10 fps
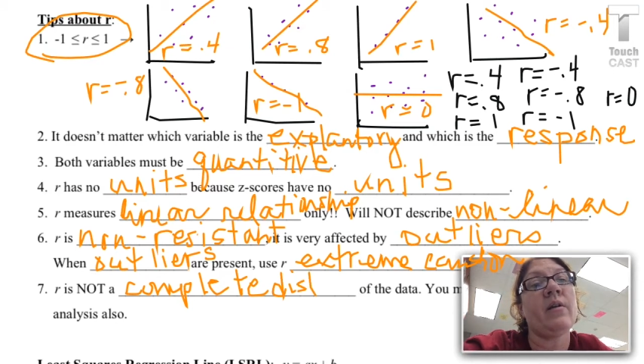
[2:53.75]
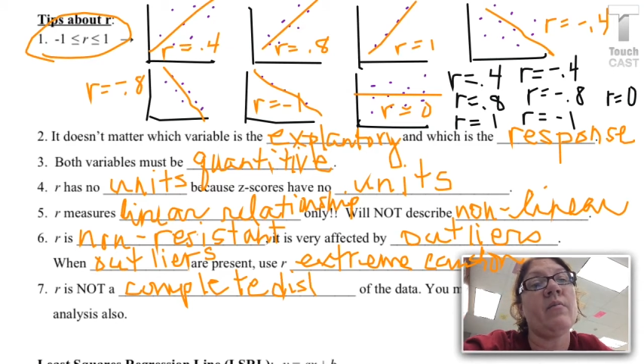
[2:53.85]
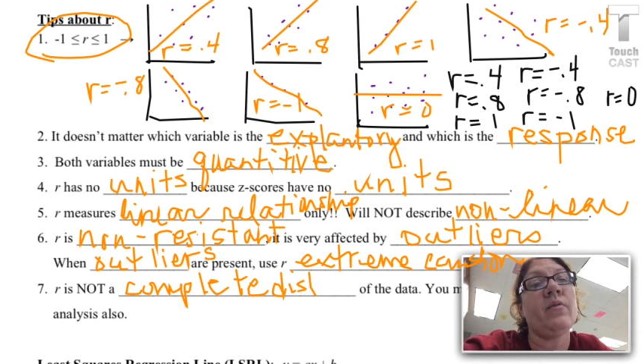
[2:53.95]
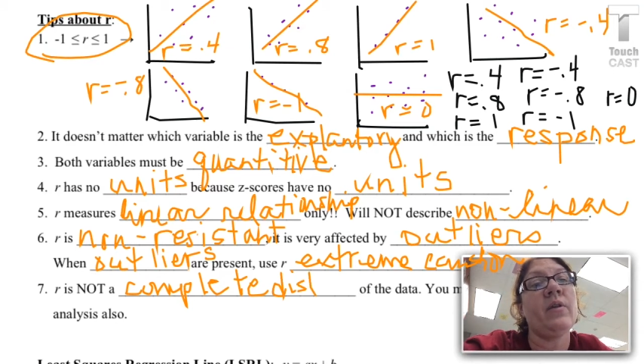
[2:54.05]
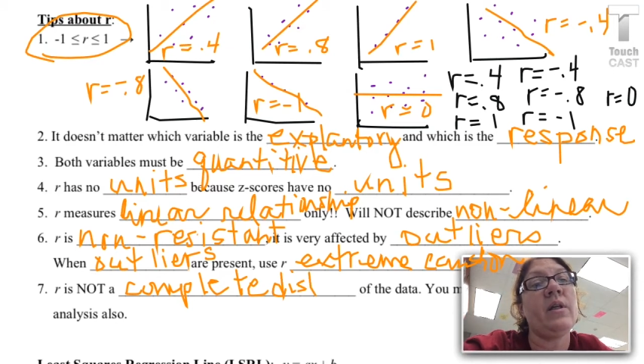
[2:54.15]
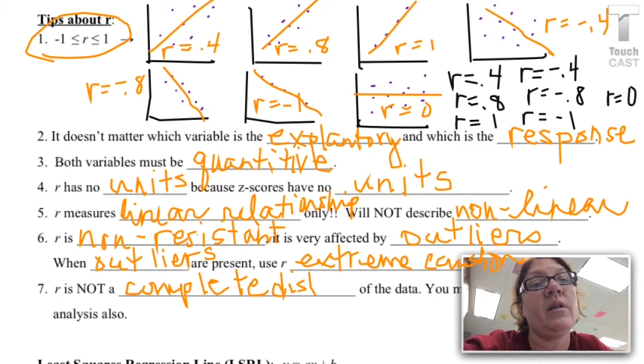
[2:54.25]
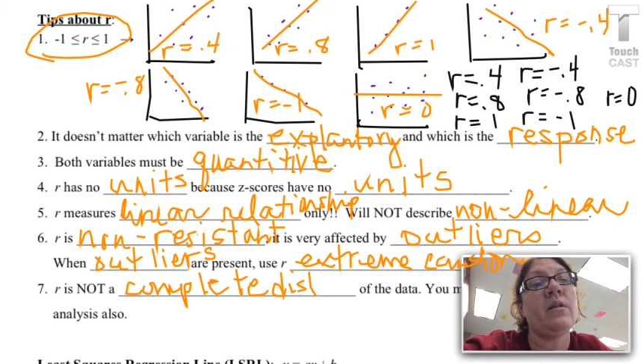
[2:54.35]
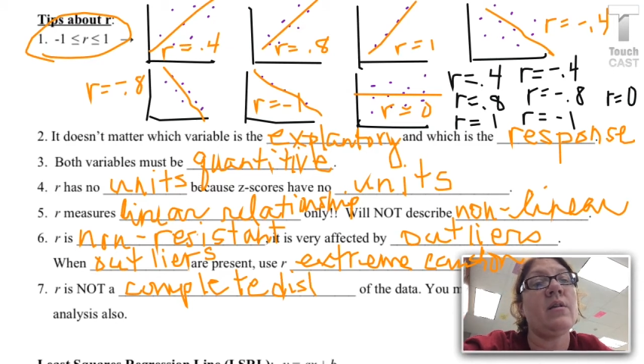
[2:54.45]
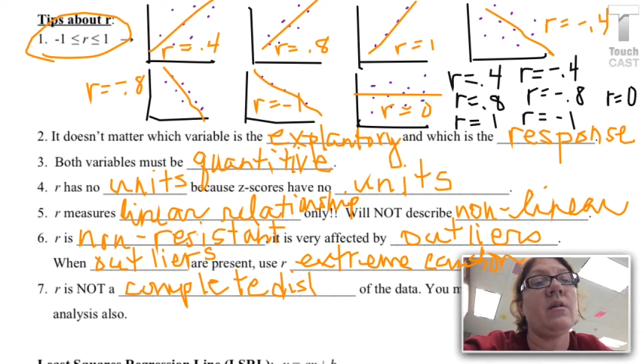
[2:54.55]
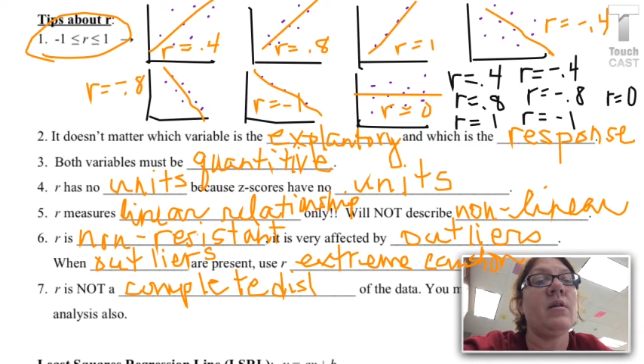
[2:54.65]

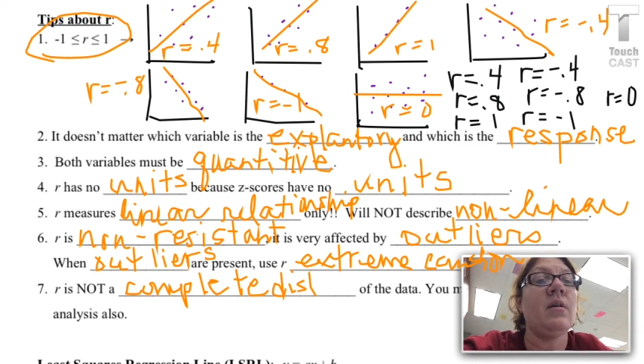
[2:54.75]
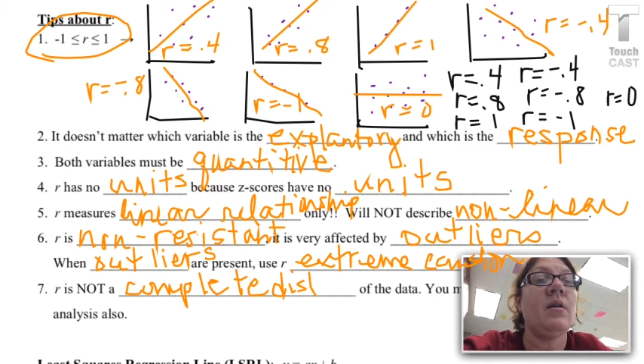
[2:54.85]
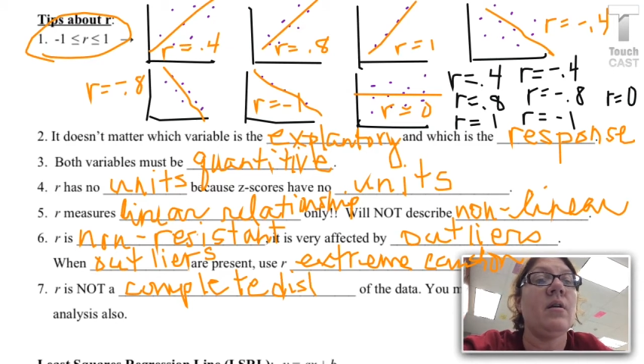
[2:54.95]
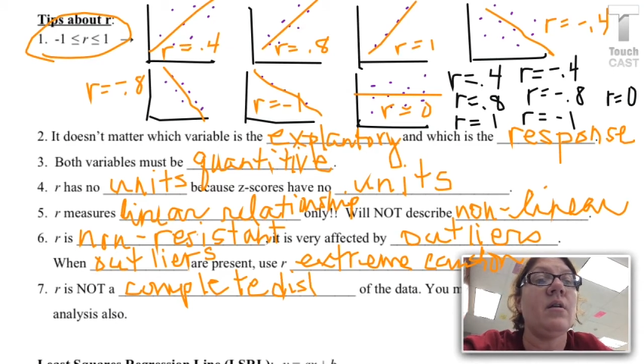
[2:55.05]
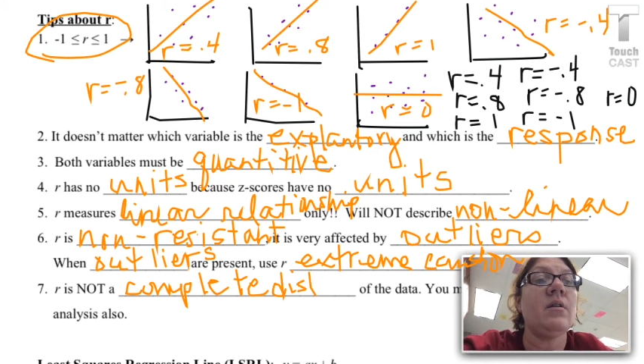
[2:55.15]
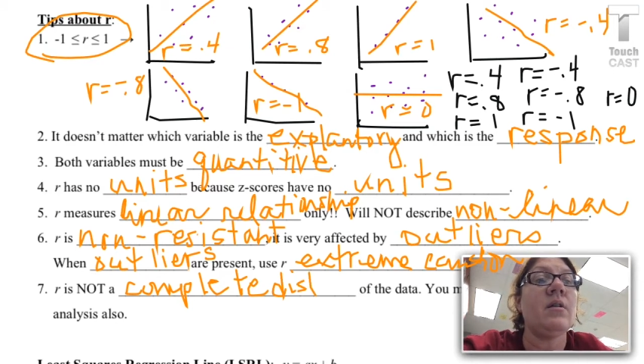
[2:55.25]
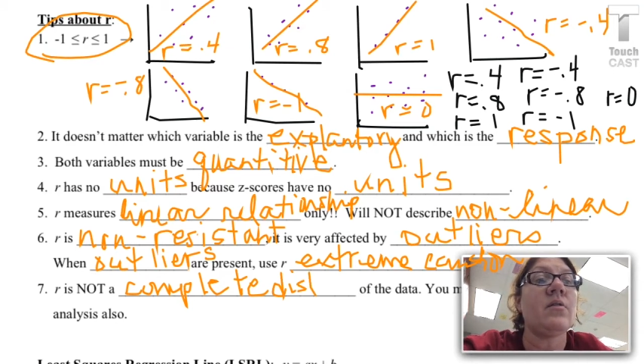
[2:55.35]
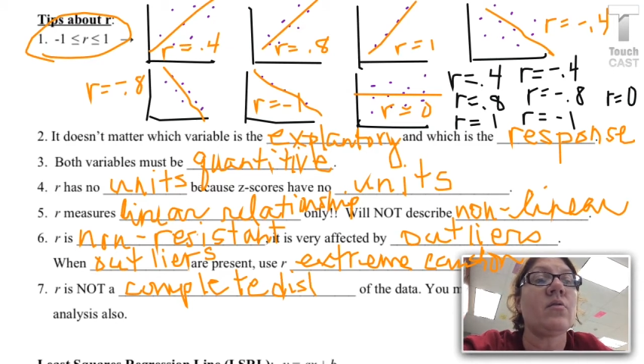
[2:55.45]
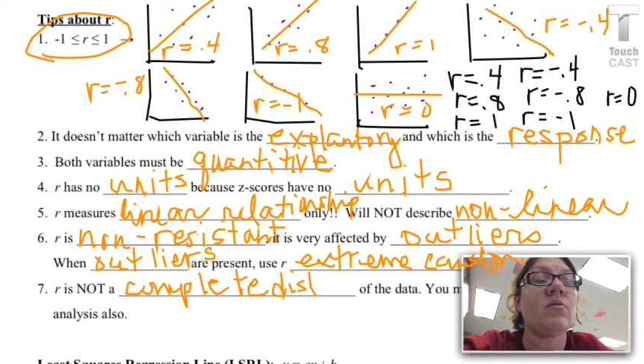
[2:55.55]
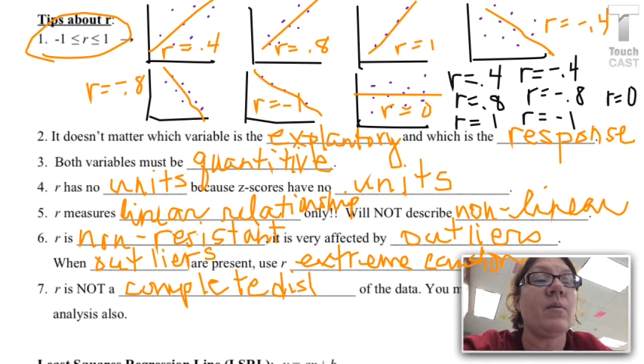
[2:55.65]
Complete
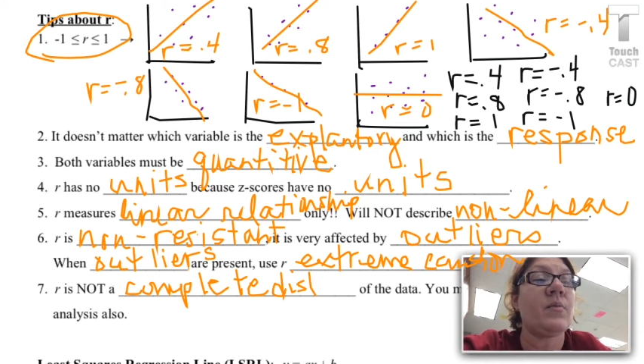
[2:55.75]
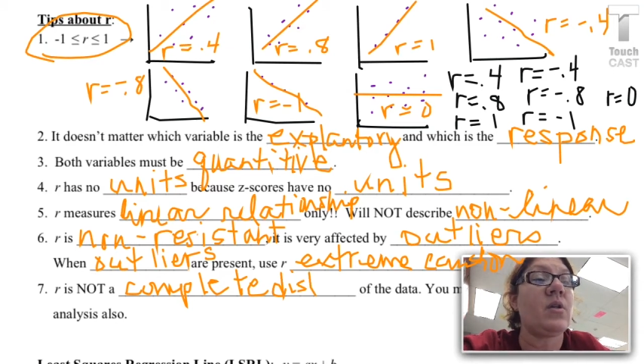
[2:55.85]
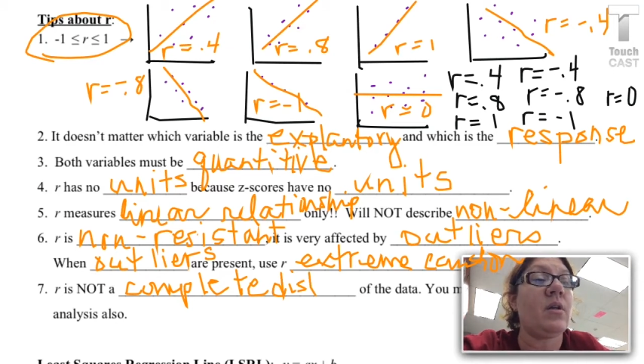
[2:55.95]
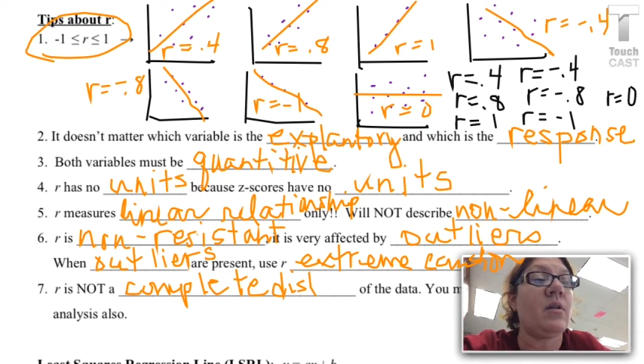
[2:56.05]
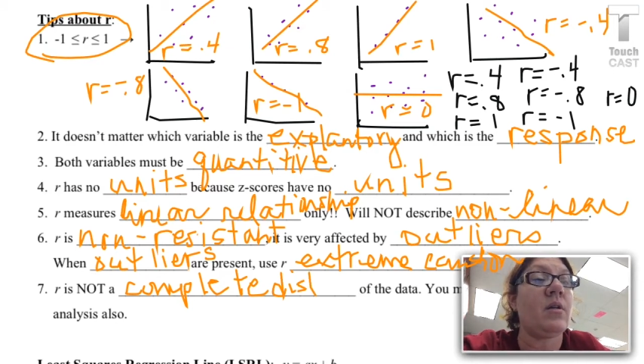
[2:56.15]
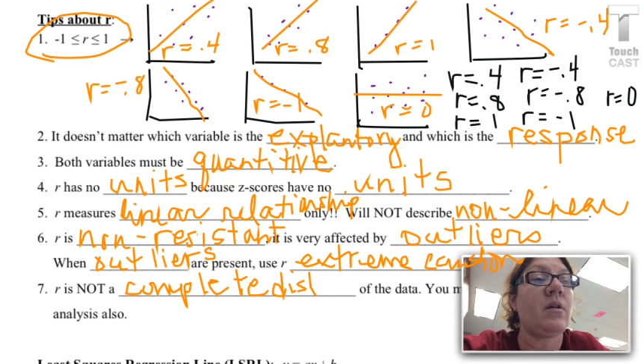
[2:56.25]
description.